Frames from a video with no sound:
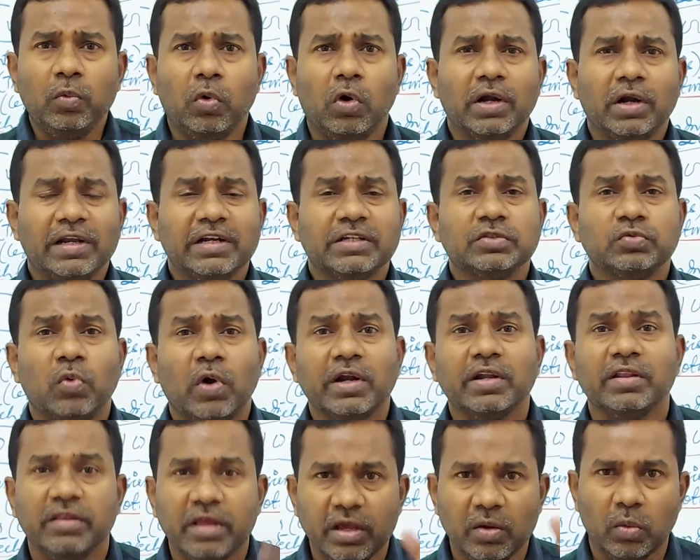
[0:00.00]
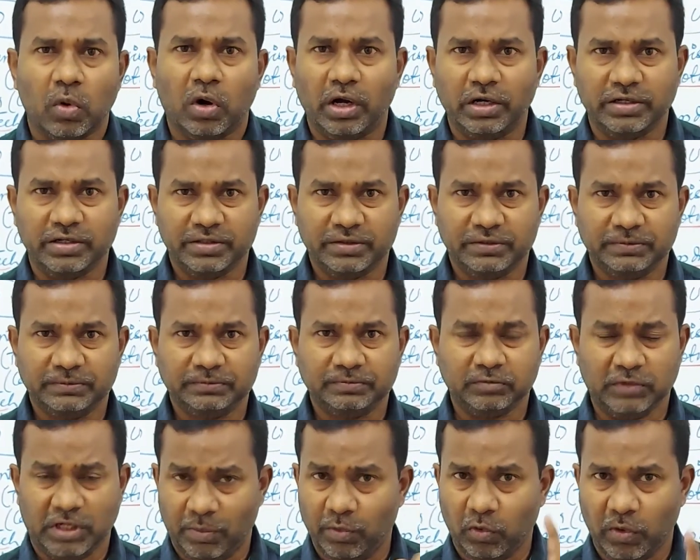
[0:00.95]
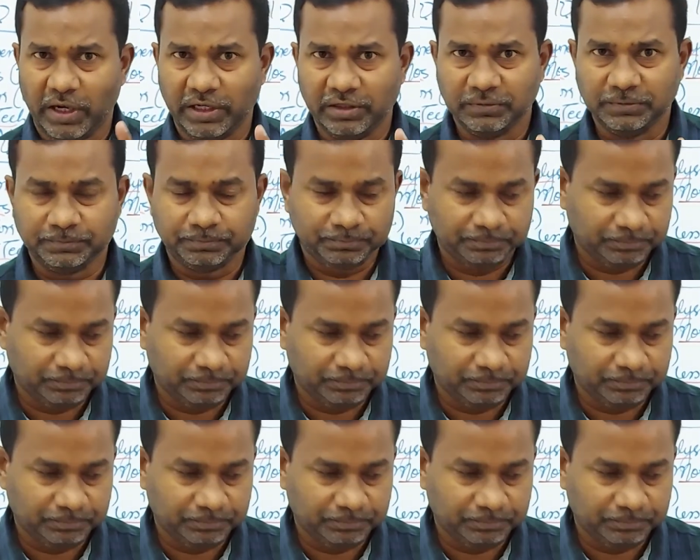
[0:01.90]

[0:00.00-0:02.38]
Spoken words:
want, it's what they want, number one.